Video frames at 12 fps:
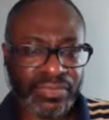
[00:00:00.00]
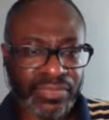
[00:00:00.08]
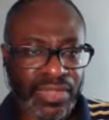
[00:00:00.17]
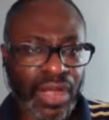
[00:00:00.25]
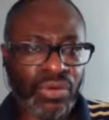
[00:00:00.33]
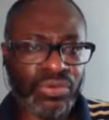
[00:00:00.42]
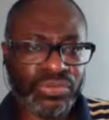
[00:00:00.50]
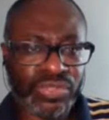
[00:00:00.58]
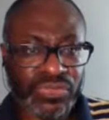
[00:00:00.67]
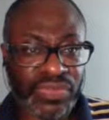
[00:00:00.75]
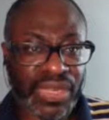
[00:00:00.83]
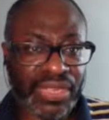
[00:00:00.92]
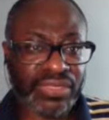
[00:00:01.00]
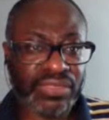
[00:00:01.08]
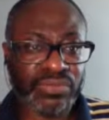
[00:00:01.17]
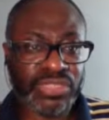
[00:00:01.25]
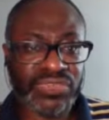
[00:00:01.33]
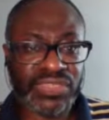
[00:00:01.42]
No, it was
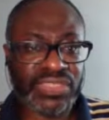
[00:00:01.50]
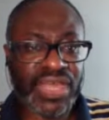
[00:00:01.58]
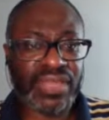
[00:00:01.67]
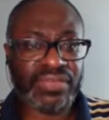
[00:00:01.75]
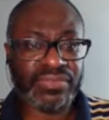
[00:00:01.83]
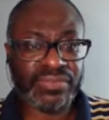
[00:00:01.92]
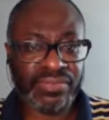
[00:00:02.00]
for 10.